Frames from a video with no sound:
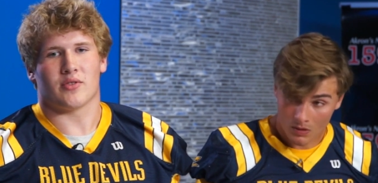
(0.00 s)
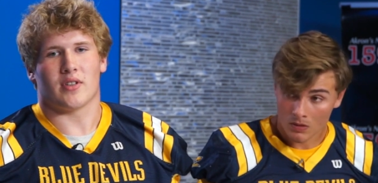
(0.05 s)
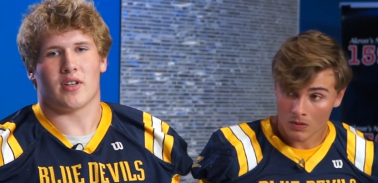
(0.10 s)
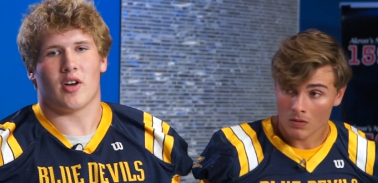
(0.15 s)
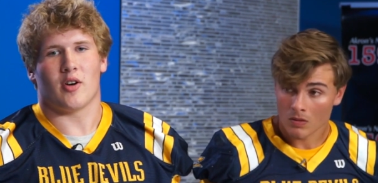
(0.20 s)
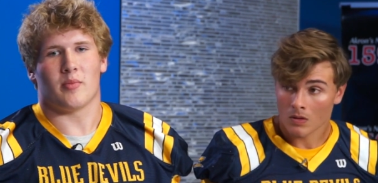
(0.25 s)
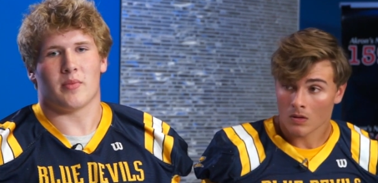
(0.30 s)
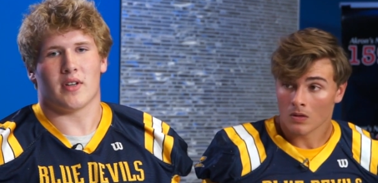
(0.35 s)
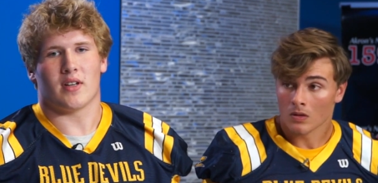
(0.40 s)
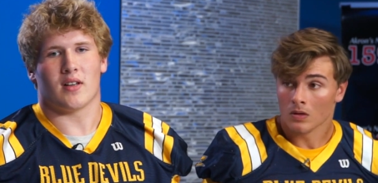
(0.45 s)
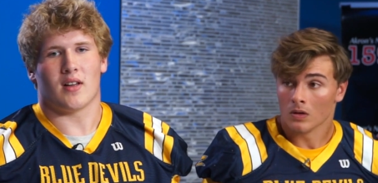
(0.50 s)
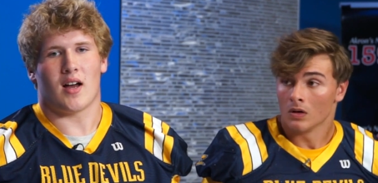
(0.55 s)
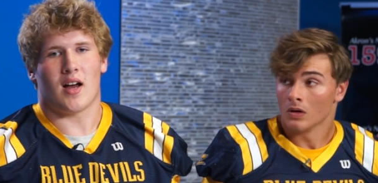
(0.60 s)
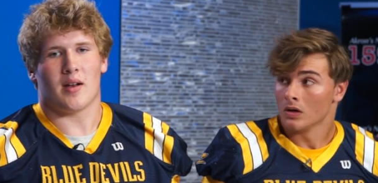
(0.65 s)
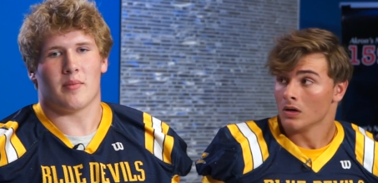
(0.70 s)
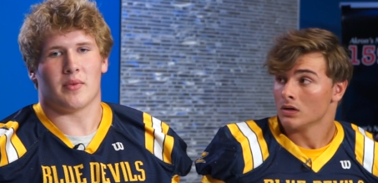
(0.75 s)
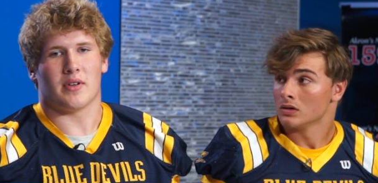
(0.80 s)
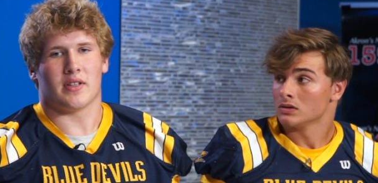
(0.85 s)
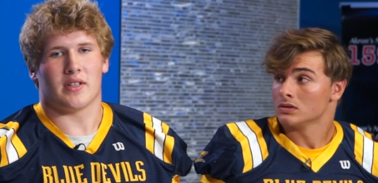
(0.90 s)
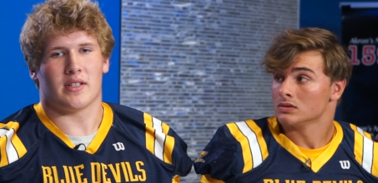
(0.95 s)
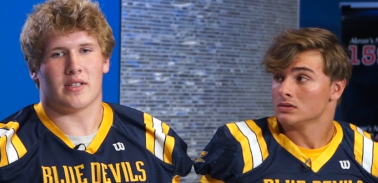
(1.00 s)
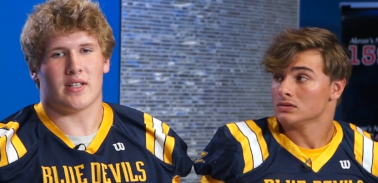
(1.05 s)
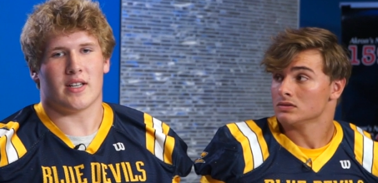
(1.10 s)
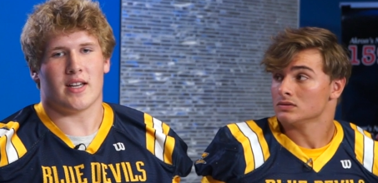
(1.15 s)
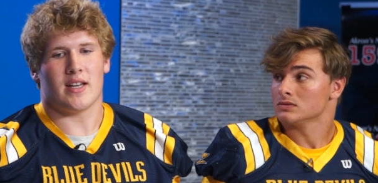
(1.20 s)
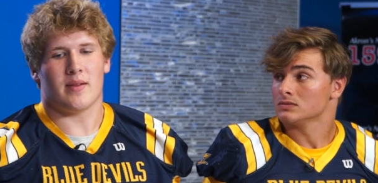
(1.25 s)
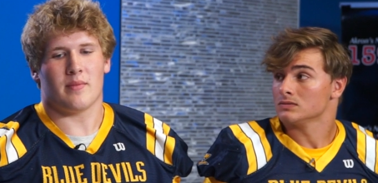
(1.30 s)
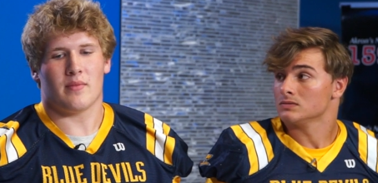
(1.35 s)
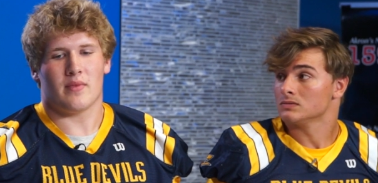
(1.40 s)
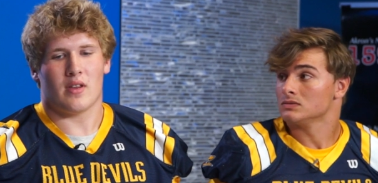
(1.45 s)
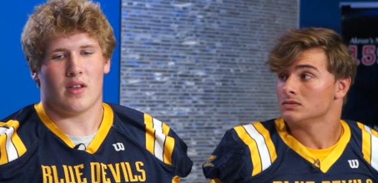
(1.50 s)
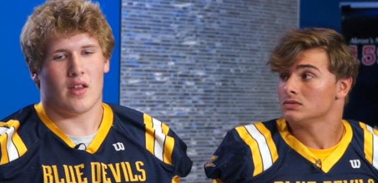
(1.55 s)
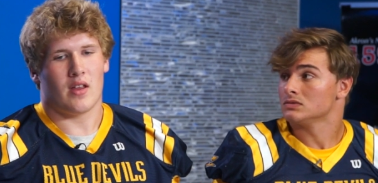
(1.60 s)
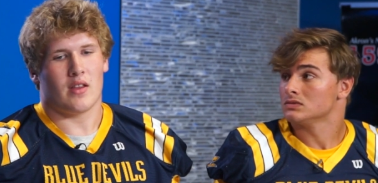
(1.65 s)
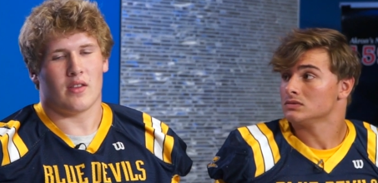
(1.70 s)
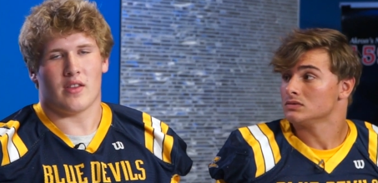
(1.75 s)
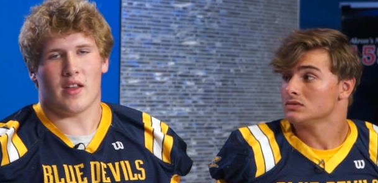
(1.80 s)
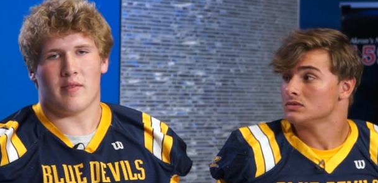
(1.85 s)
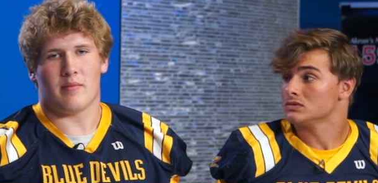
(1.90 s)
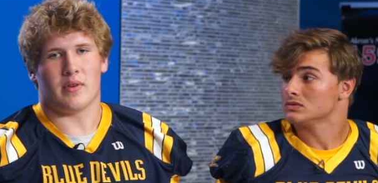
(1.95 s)
Speaker 1: really helped me a lot. But the team
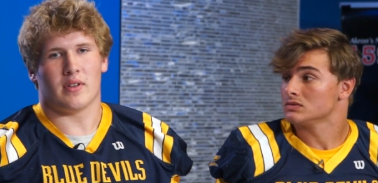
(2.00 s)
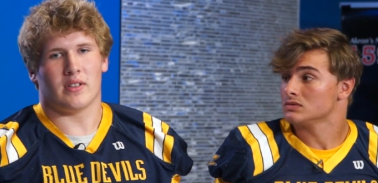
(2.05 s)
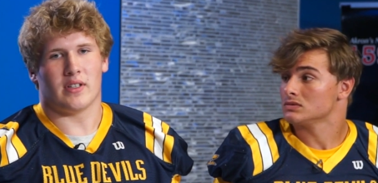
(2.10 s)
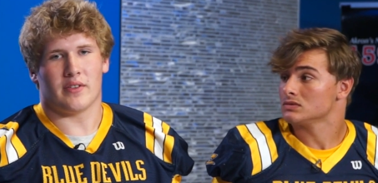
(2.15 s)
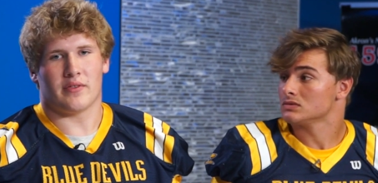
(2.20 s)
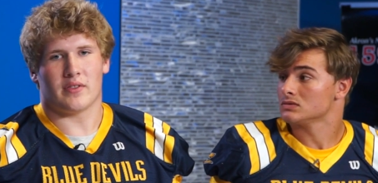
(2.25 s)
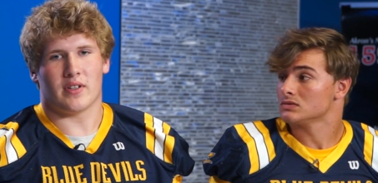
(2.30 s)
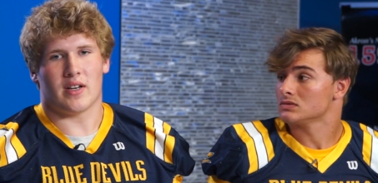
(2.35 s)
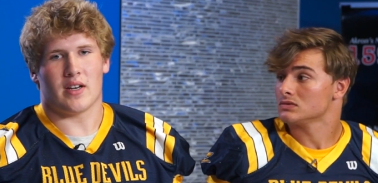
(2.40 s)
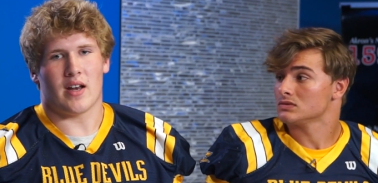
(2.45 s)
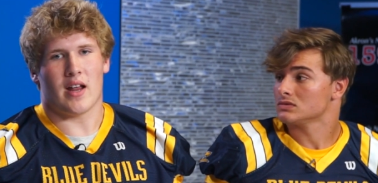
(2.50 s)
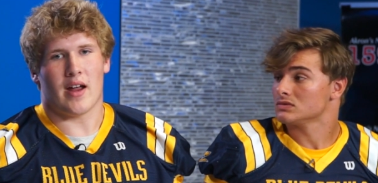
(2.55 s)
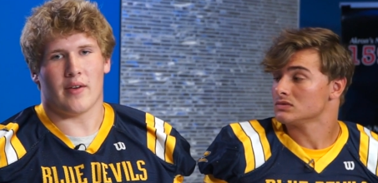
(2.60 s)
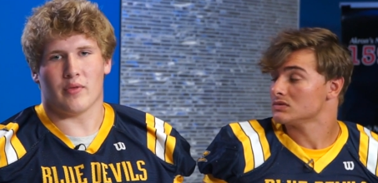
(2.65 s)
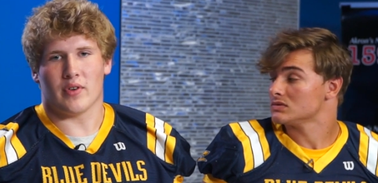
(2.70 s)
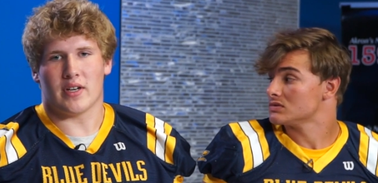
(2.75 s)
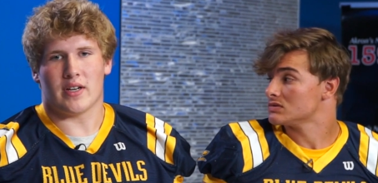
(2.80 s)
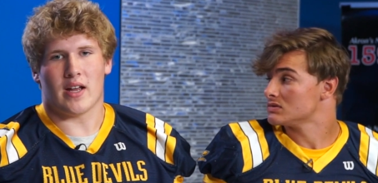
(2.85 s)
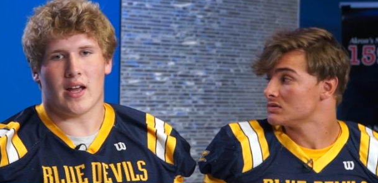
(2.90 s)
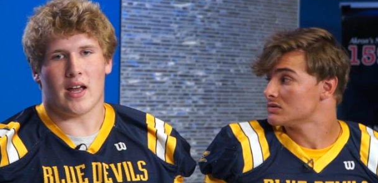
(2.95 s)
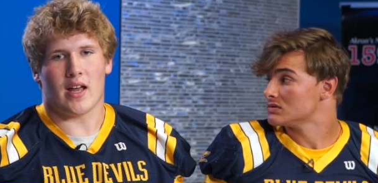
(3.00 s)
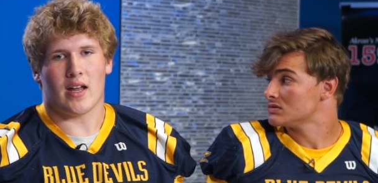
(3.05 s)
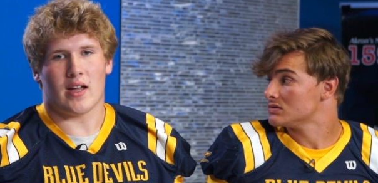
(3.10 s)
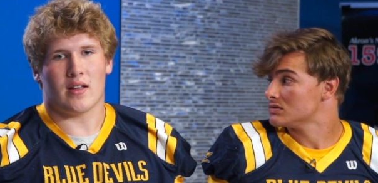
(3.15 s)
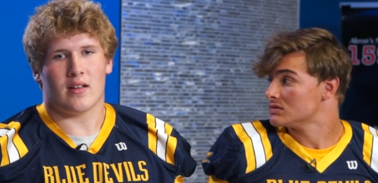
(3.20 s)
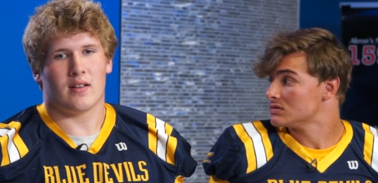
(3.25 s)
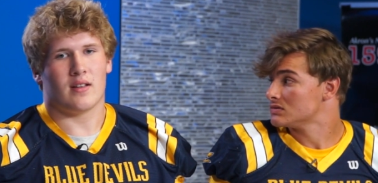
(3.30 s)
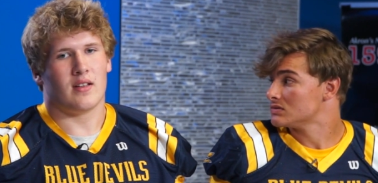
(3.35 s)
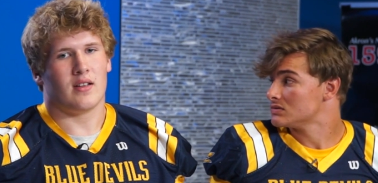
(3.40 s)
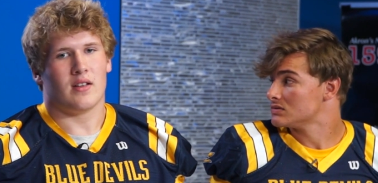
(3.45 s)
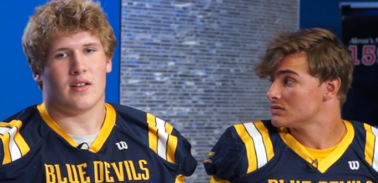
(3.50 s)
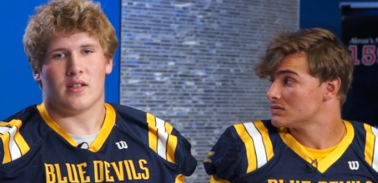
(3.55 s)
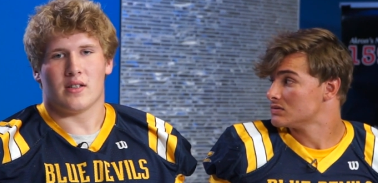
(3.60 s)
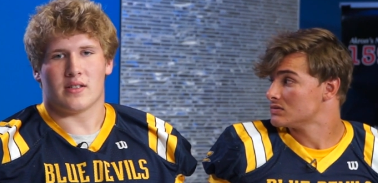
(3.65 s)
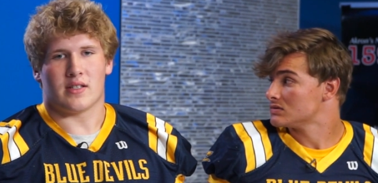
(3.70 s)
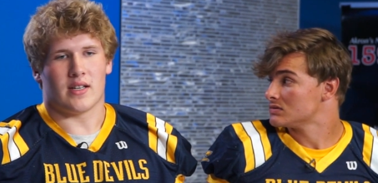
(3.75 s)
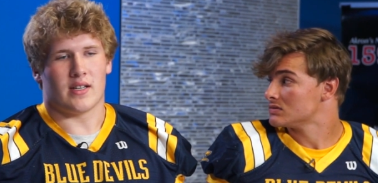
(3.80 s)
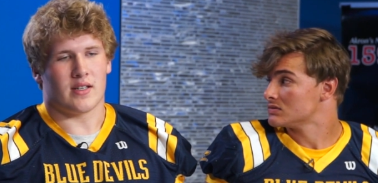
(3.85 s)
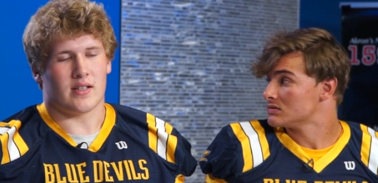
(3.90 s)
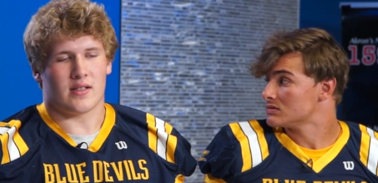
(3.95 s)
they've been lifting every day
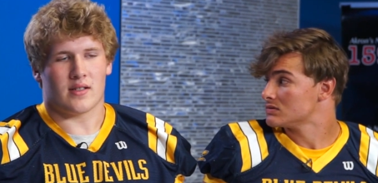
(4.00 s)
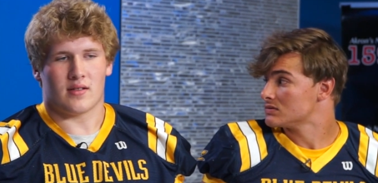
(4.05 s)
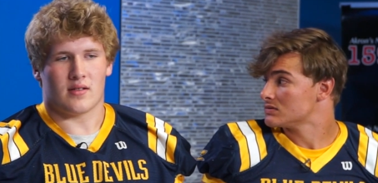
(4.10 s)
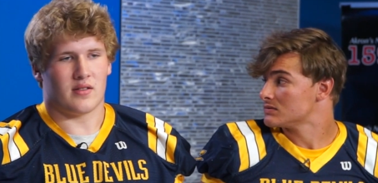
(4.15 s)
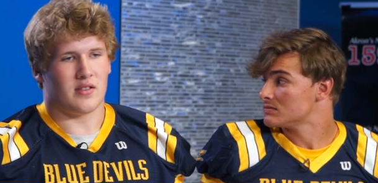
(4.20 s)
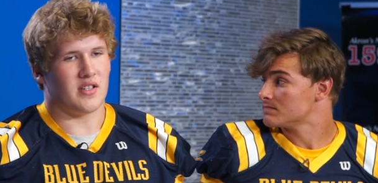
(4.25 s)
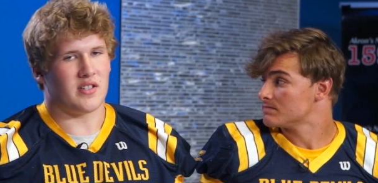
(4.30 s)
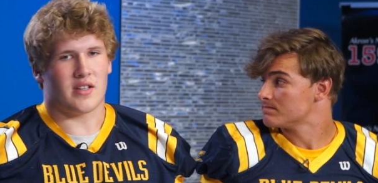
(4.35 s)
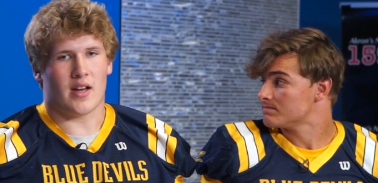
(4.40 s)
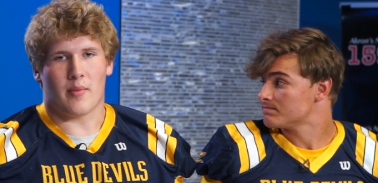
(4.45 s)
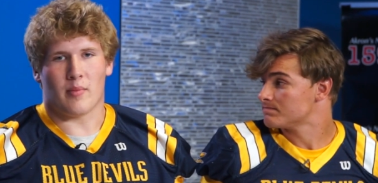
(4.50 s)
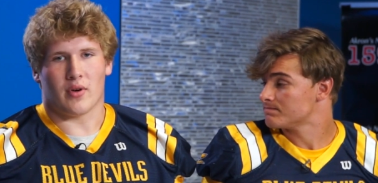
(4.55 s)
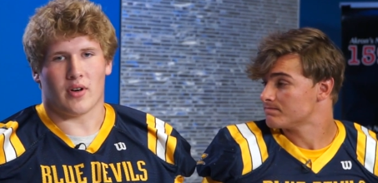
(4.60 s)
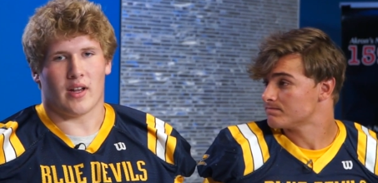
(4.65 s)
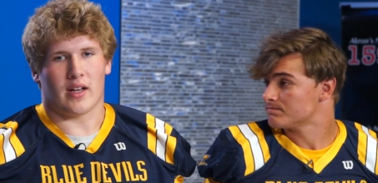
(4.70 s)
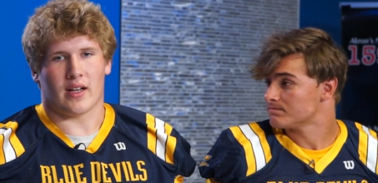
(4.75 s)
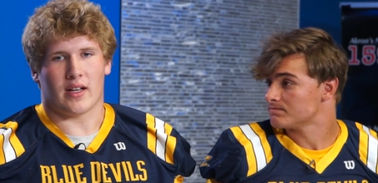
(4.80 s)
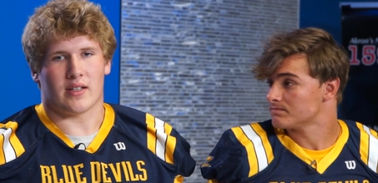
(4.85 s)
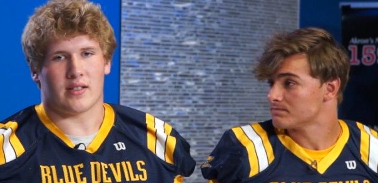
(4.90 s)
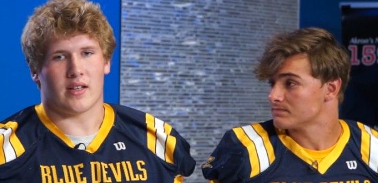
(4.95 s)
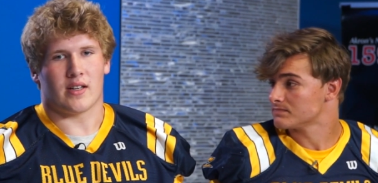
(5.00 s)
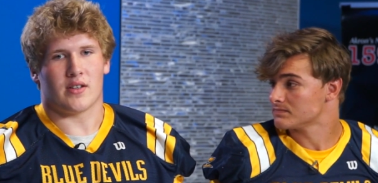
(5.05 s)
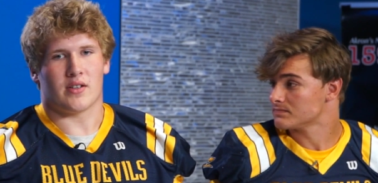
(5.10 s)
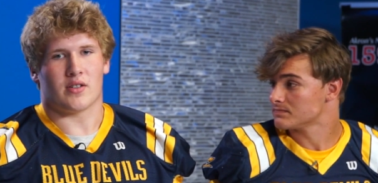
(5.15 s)
since December, like I said.